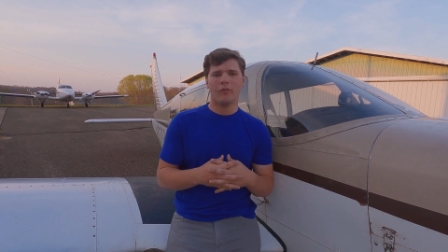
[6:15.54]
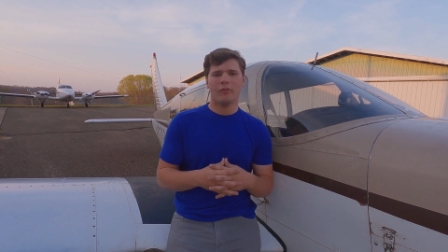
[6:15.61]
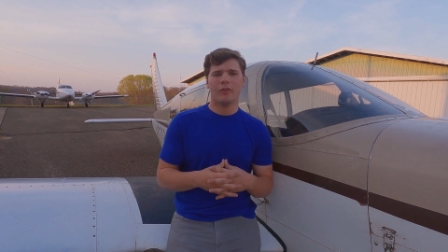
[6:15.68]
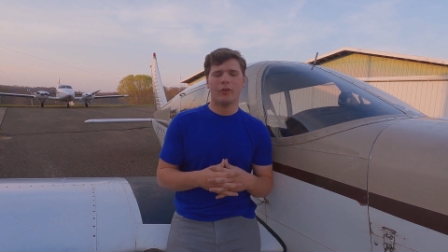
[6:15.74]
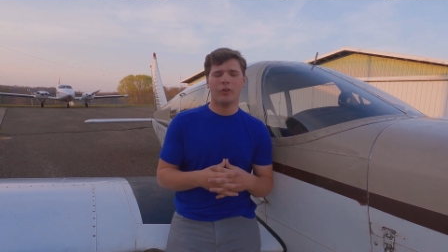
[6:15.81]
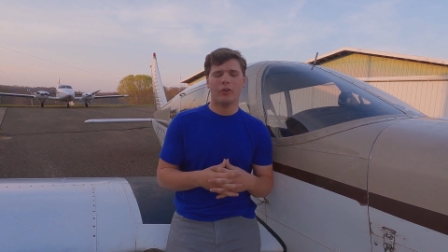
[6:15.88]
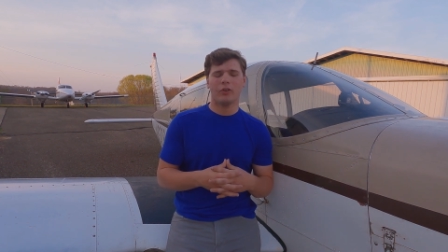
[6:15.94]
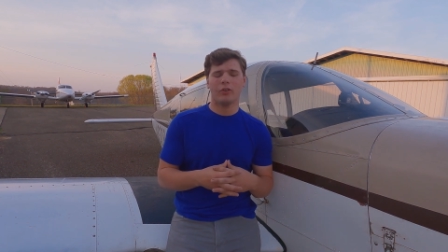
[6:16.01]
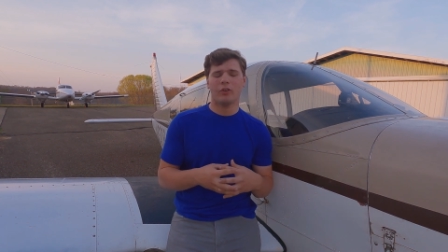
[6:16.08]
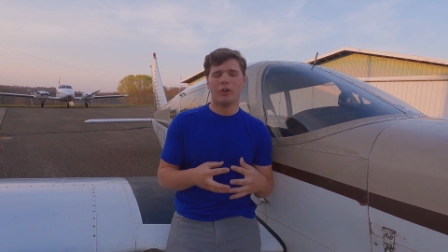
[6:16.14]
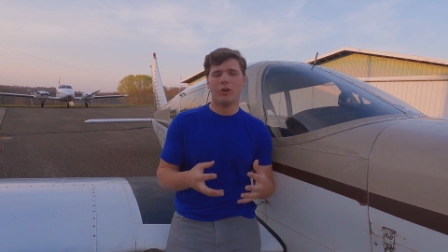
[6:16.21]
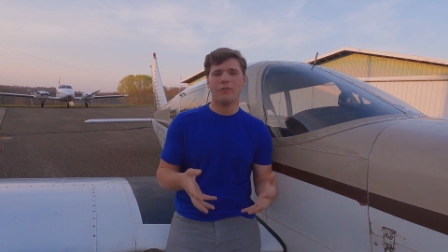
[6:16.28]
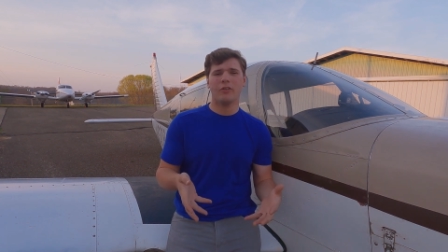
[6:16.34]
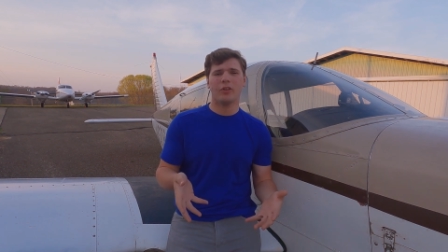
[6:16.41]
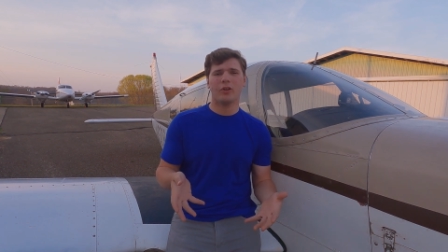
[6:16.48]
for
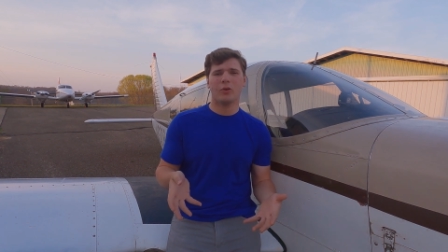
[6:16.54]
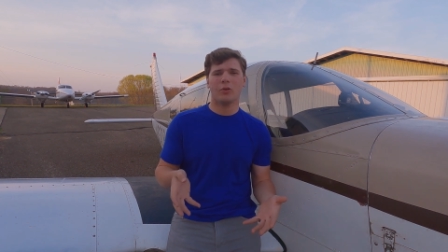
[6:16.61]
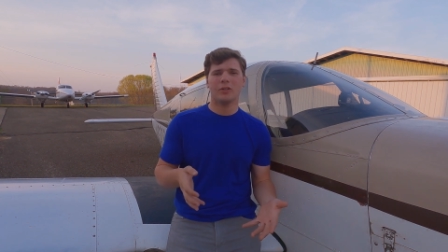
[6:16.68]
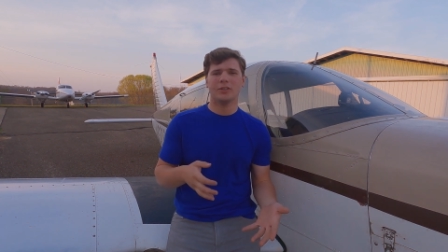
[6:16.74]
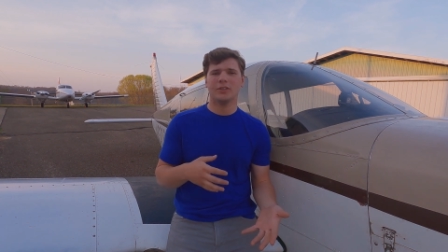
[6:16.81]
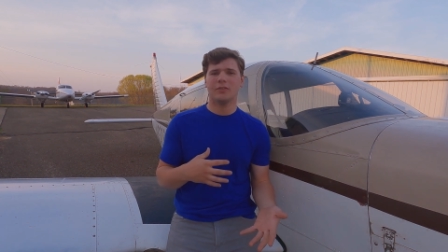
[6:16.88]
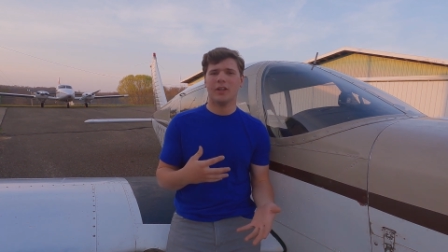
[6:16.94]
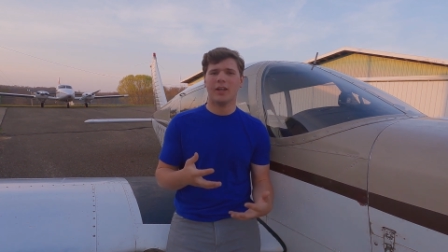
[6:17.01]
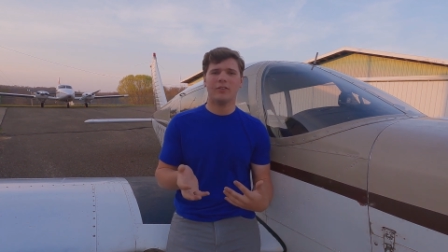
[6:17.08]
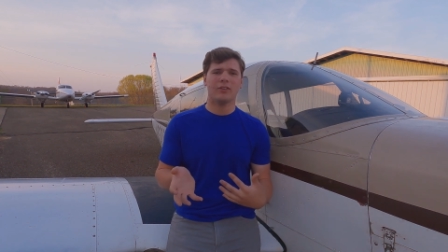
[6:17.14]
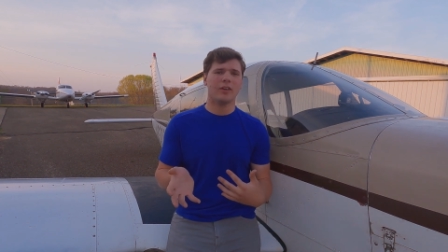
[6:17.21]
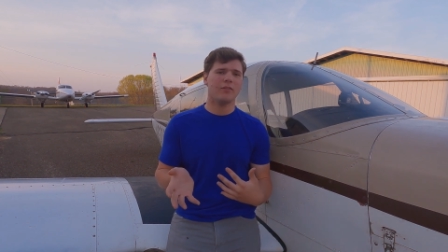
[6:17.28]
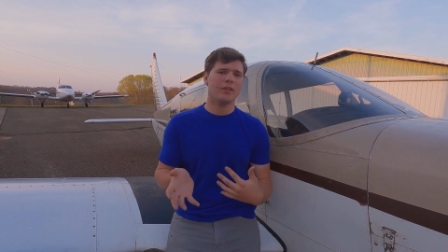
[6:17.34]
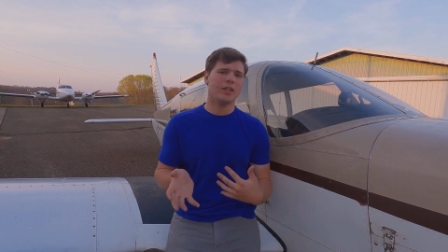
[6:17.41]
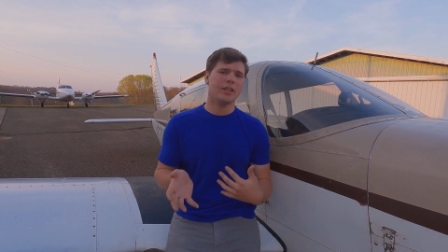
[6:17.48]
over the course of like
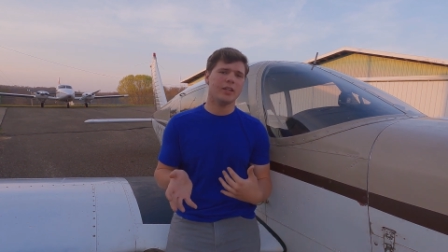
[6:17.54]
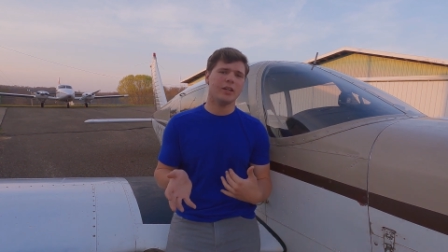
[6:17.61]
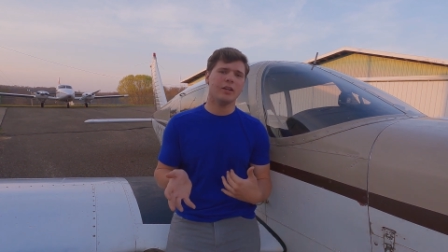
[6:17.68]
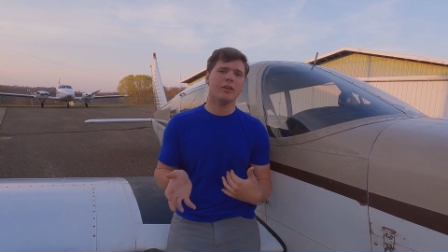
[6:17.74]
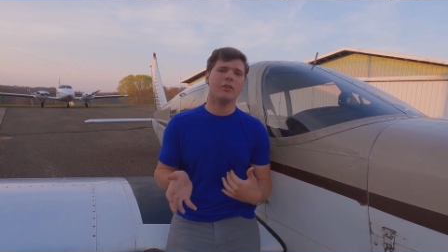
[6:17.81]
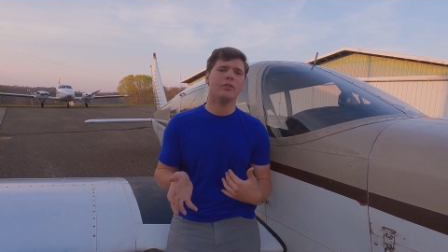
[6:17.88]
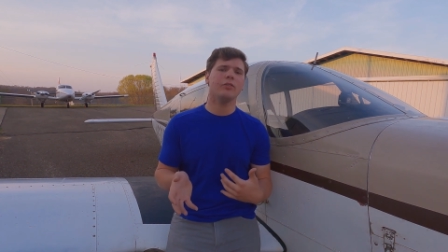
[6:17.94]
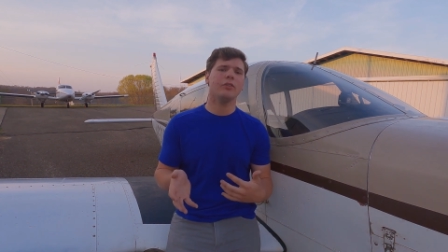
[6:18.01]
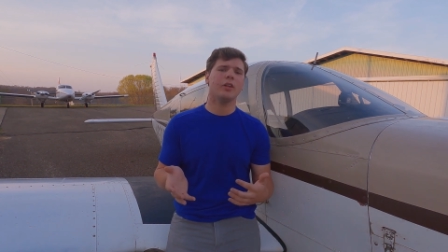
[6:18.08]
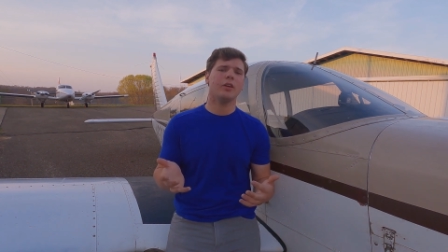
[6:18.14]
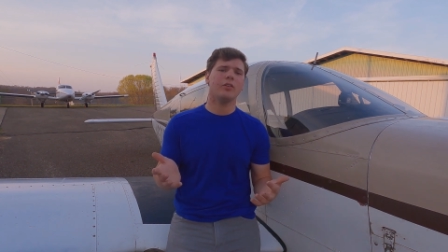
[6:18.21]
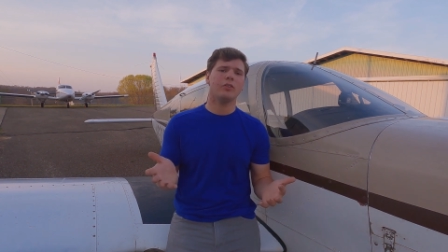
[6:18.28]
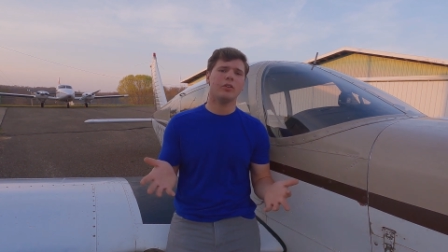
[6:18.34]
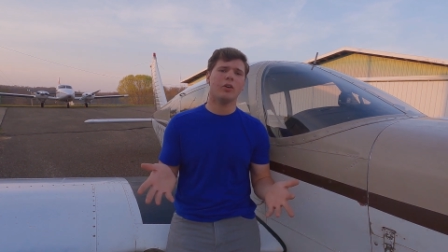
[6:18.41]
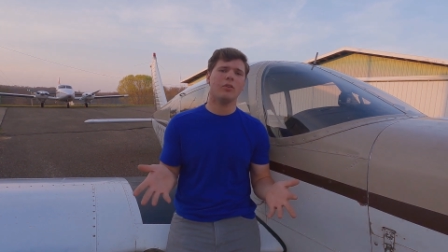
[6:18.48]
70 years
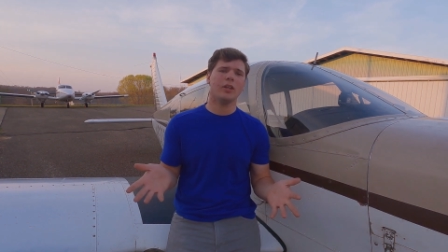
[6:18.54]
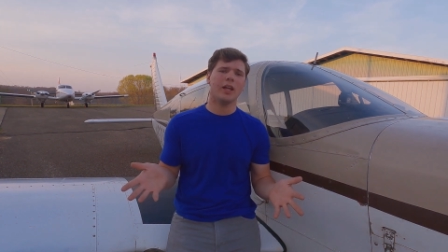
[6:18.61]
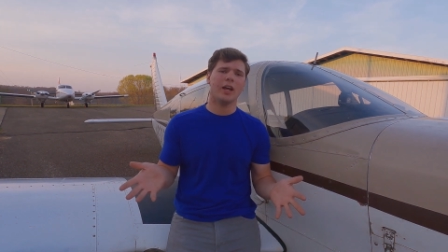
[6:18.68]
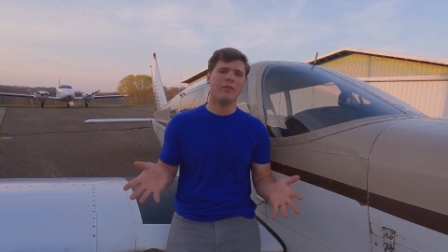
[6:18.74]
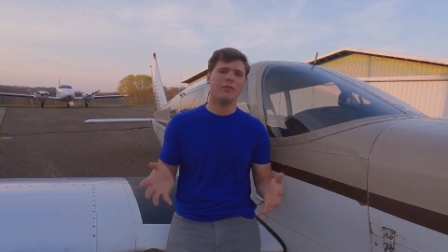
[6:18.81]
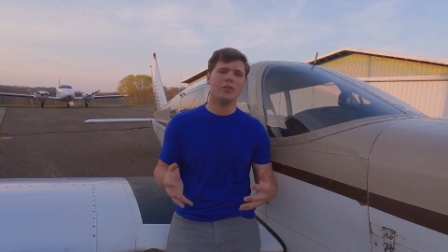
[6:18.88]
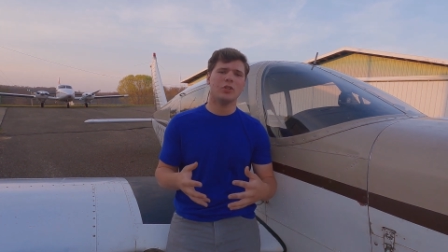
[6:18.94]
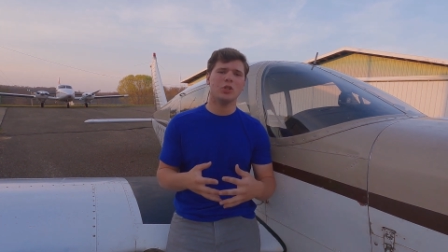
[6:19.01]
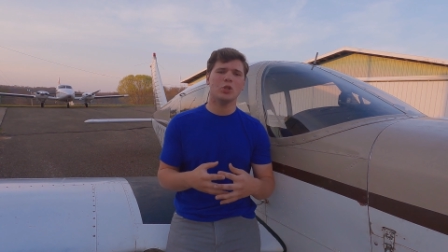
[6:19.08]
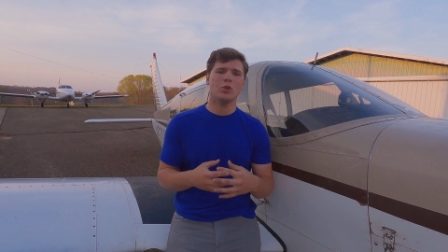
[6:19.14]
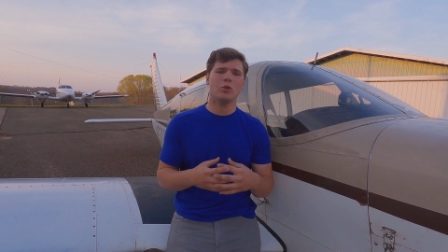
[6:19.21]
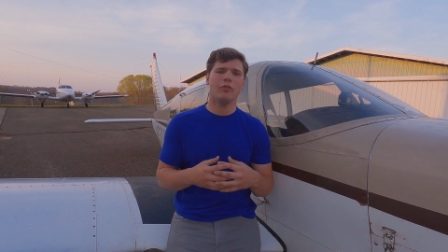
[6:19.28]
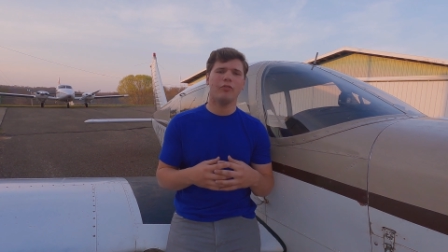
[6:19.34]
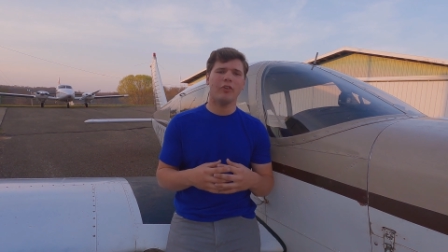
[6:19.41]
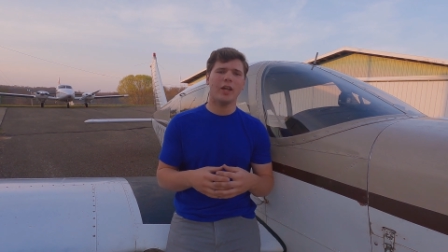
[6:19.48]
to only have
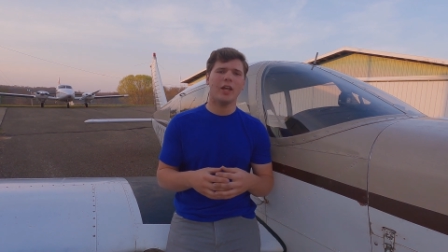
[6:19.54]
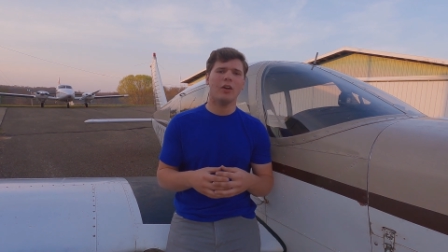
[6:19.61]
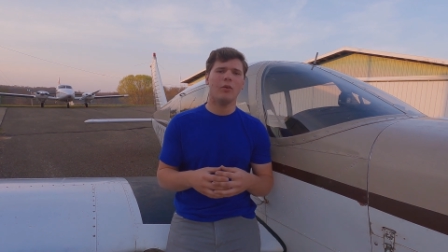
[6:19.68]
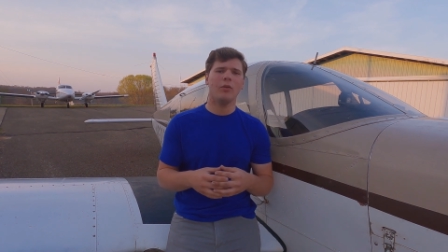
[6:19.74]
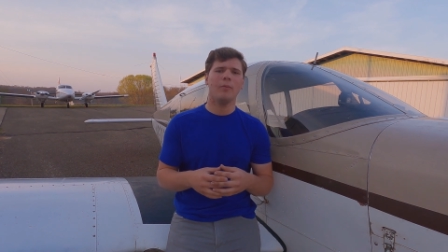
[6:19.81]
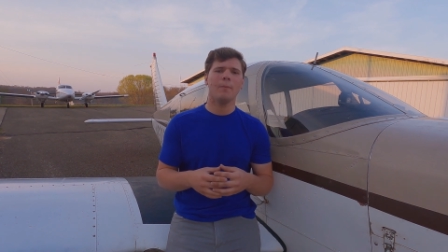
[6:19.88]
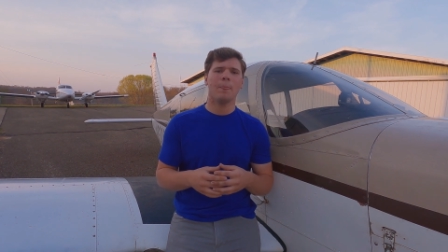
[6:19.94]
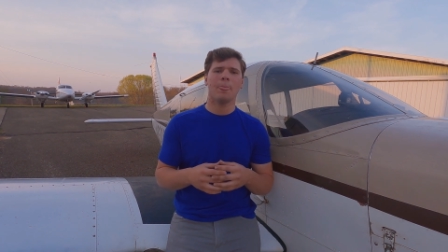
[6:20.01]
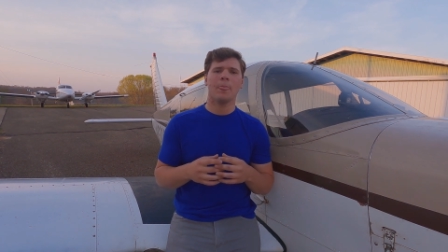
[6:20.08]
two fail